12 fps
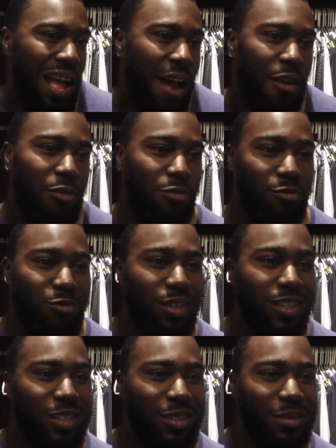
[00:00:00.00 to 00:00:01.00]
I don't
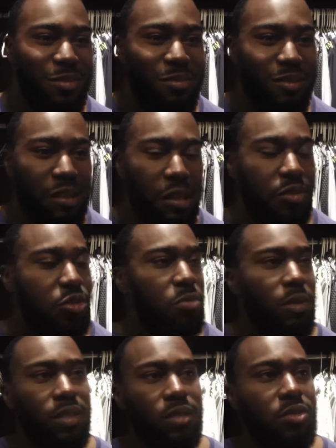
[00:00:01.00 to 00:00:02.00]
really look too
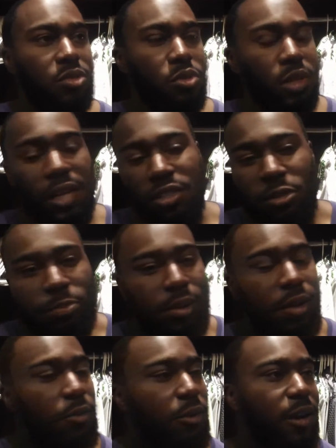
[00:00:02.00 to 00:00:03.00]
much into it. I just
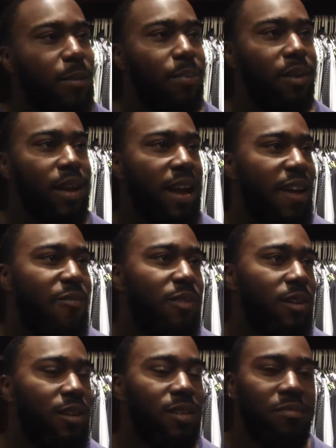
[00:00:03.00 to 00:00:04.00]
play the way I play. I have
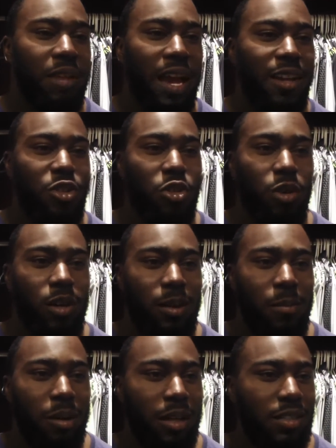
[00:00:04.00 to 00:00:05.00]
fun. I enjoy it.
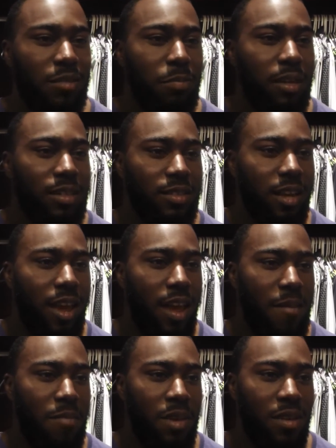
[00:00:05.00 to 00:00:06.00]
I'm blessed to play this
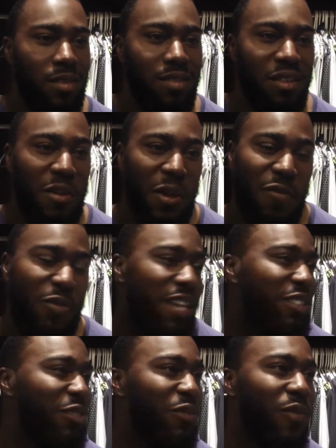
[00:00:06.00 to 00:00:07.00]
game. And if
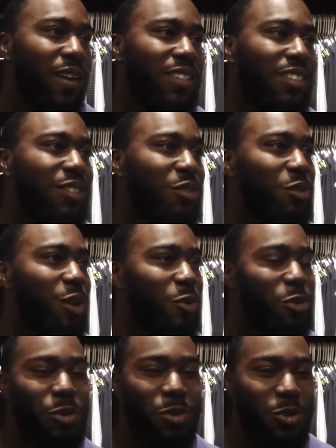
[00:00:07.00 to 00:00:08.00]
that's infectious, you
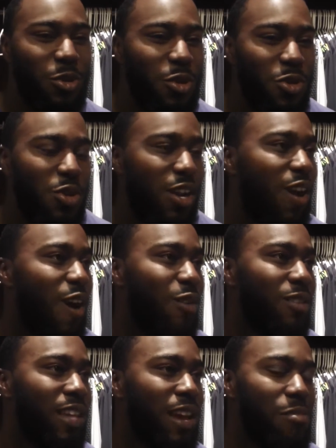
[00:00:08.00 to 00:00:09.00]
know, you can call
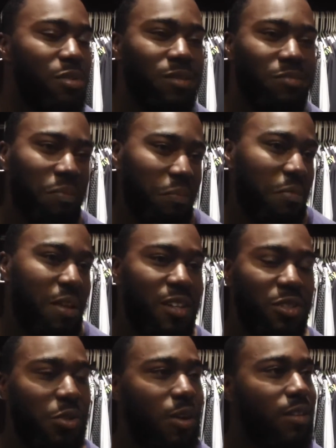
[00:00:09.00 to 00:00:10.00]
it that. But I
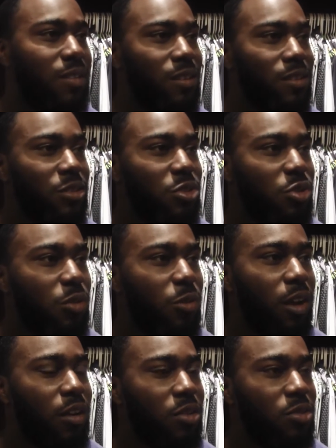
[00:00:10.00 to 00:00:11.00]
just go out there and enjoy
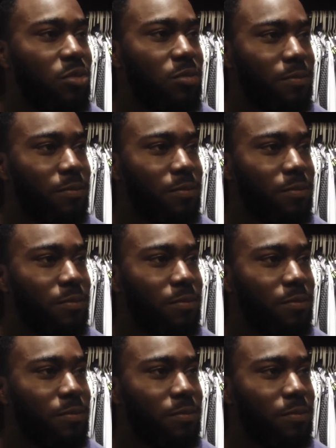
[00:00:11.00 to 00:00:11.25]
what I do.